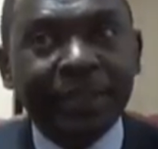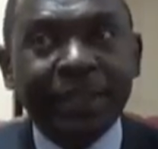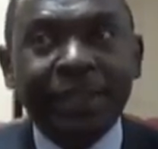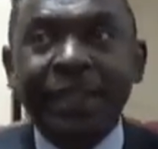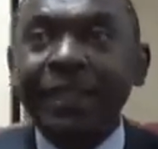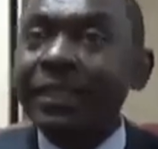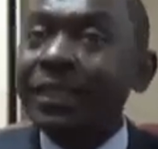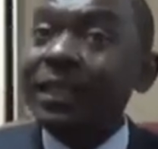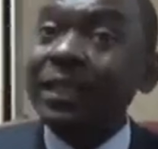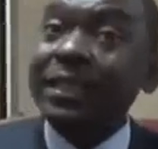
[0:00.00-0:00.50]

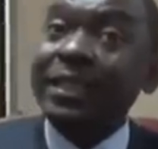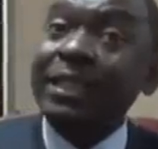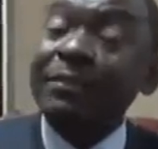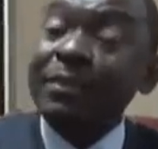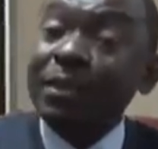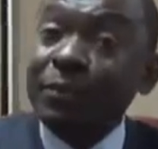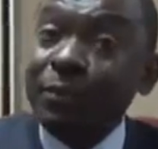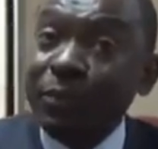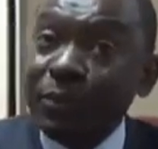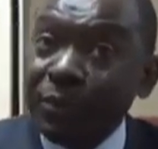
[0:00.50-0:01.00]
That's the last
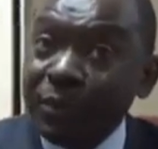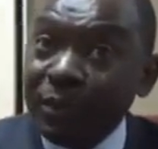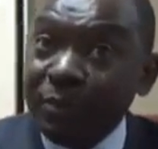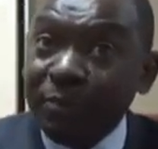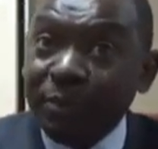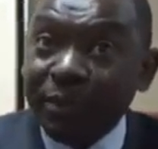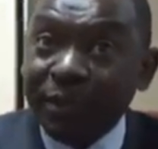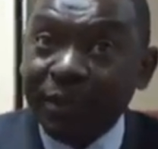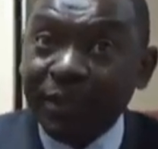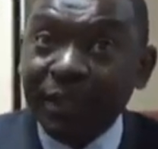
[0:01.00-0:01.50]
time I spoke to
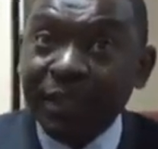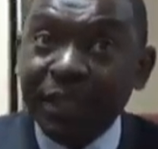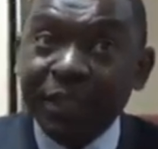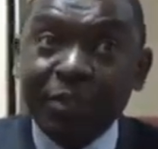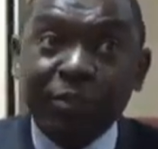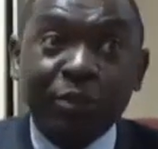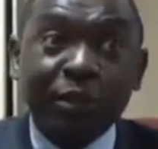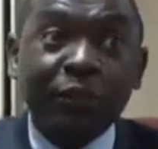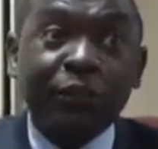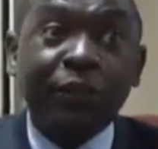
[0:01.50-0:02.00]
Kambwiri.
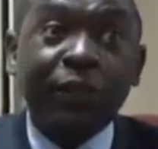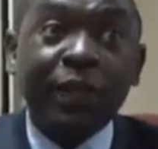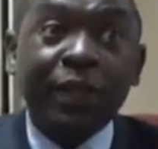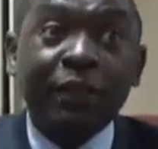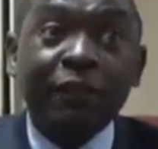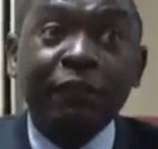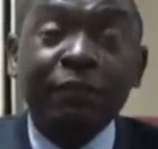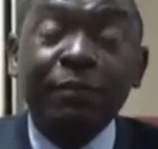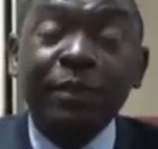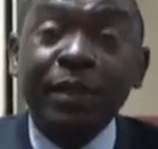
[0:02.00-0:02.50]
So if I
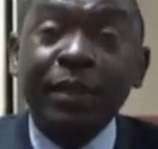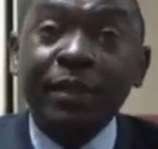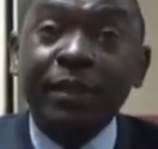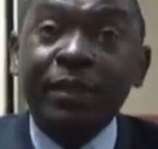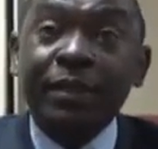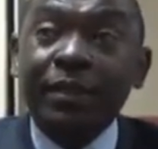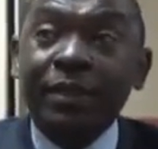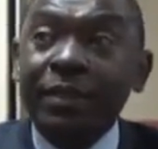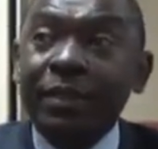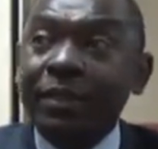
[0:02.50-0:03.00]
have made
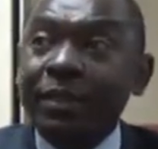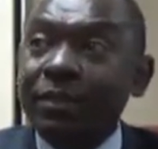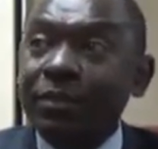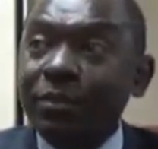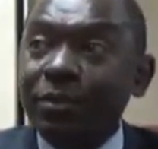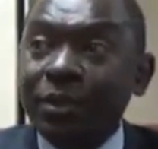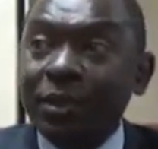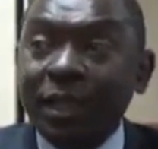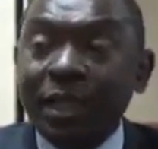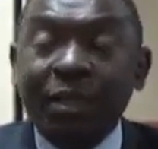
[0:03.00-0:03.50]

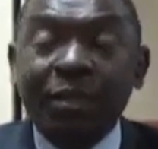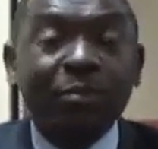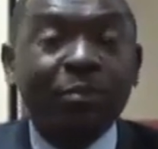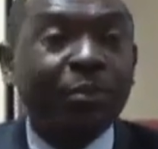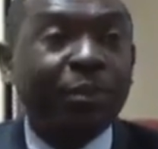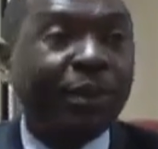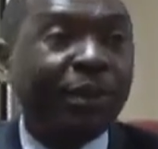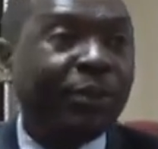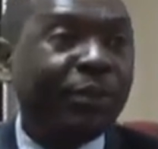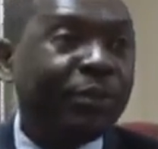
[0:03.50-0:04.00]
Dr.
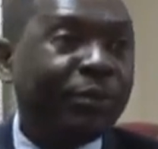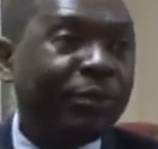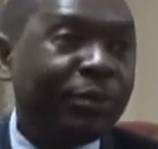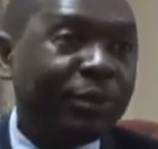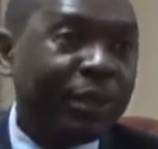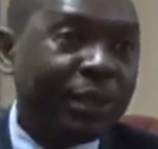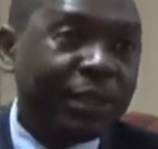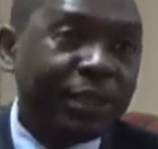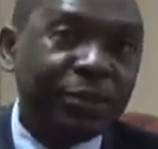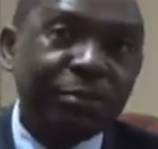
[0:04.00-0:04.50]
Kambwiri or
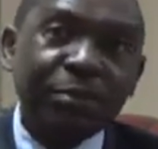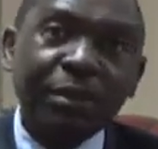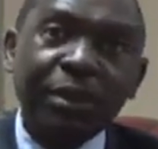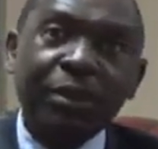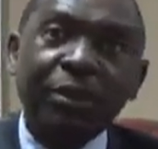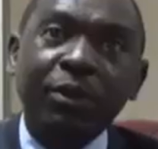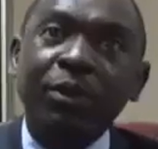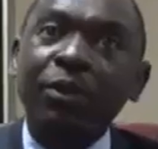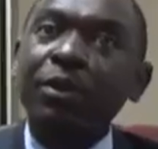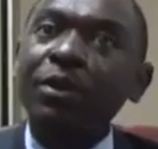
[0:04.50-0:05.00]
Dr.
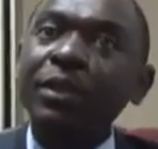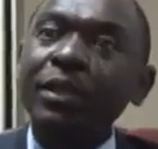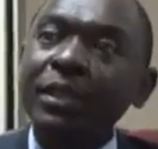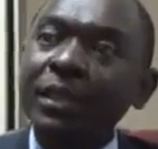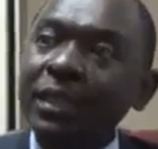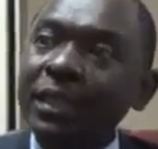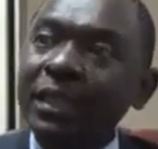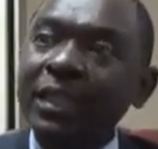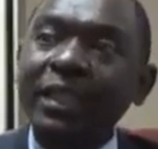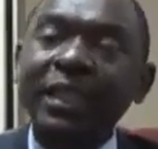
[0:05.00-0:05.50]
Simbiakula or
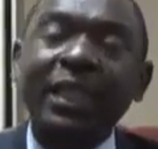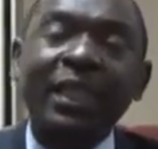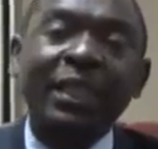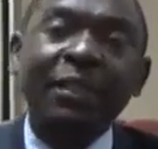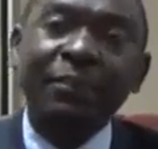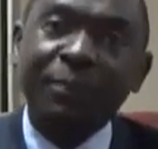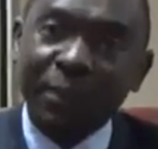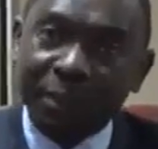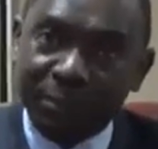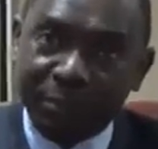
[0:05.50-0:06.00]
indeed any
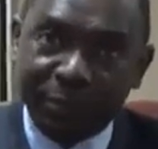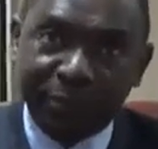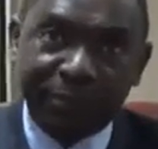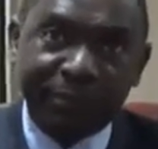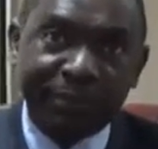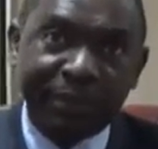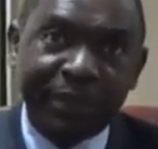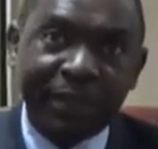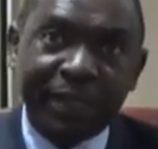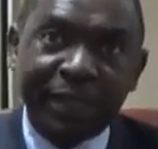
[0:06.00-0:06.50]
other people
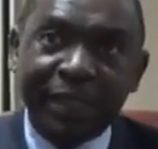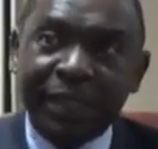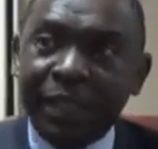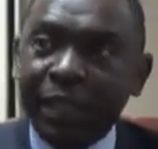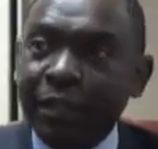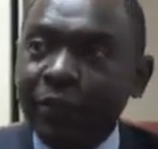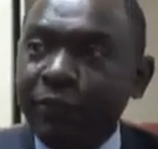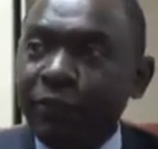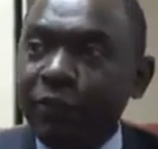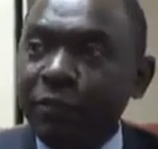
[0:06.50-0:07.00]

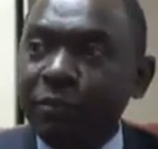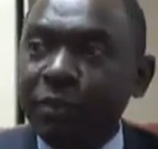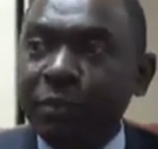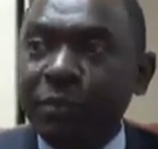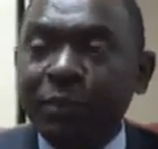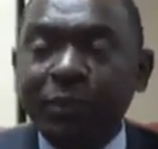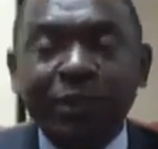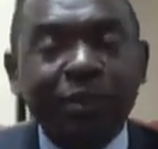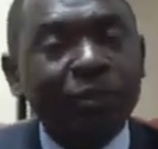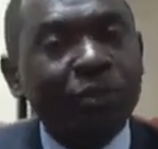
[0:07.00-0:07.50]
and formed a
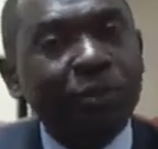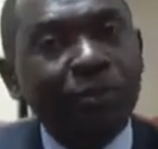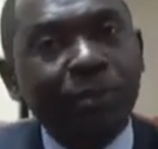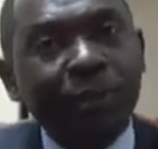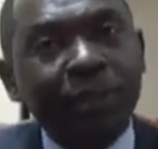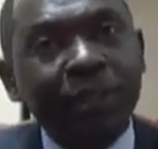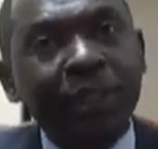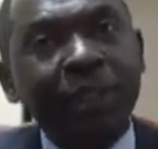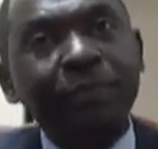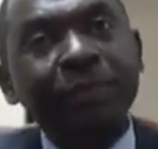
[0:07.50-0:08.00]
political
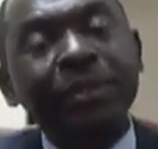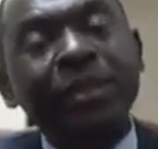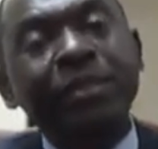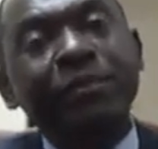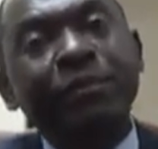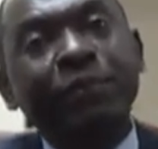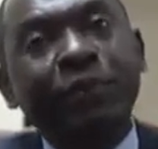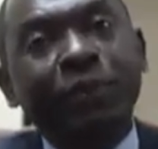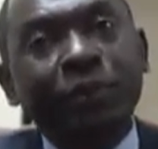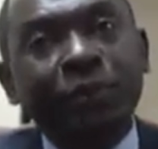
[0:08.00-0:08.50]
party, let me
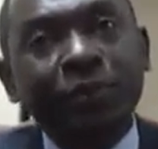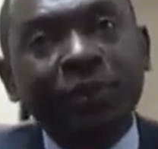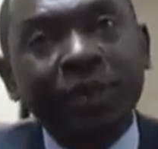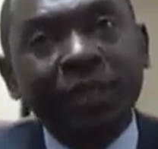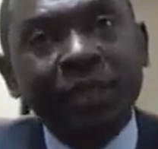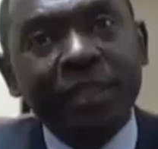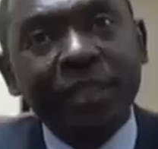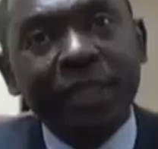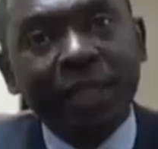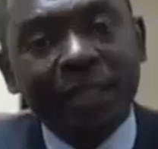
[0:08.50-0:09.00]
just throw
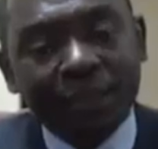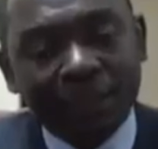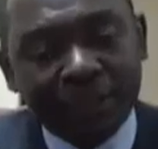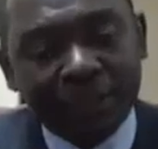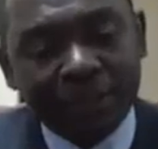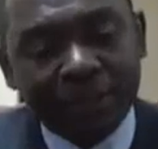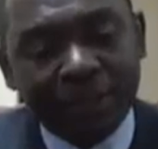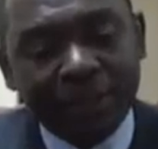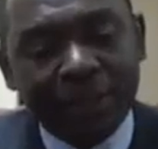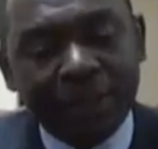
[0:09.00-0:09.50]
this
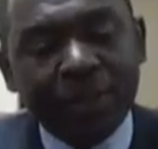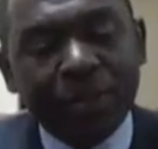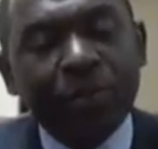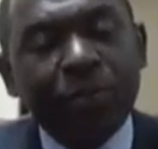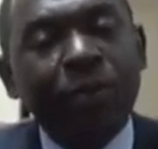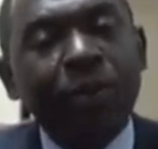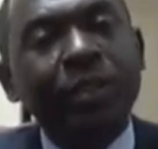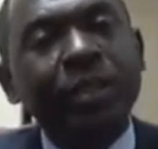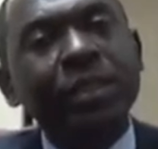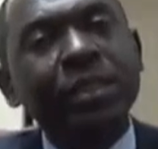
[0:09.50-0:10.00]
challenge.
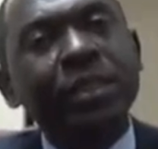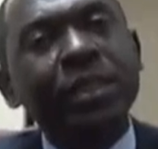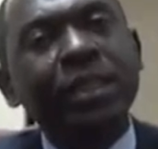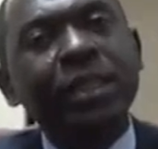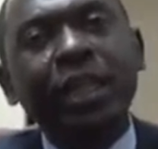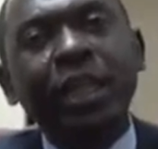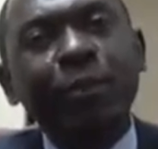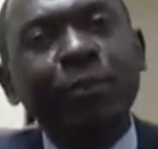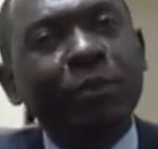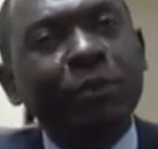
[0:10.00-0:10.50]
What is the
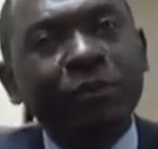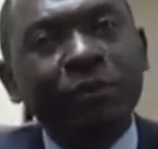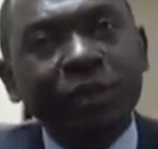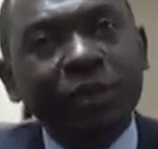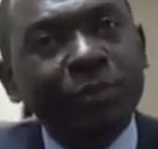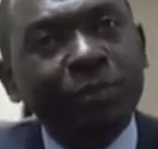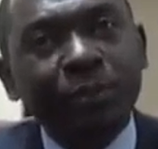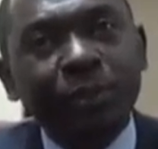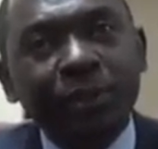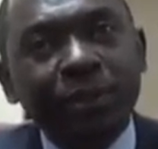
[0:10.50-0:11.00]
name of
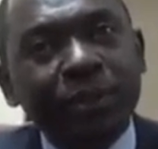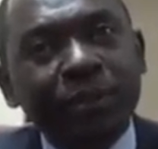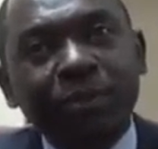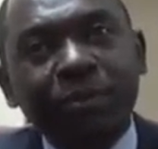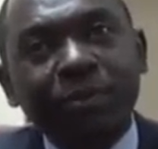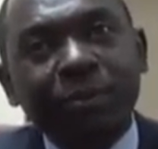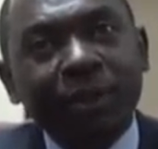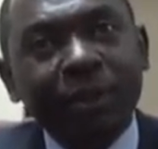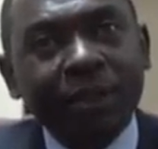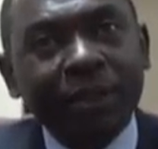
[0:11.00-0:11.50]
this
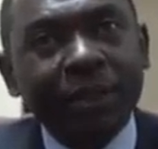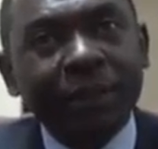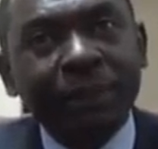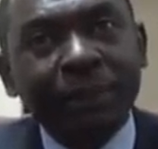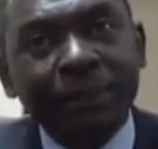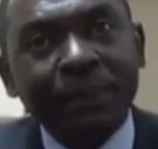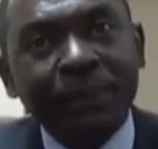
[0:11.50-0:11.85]
political party?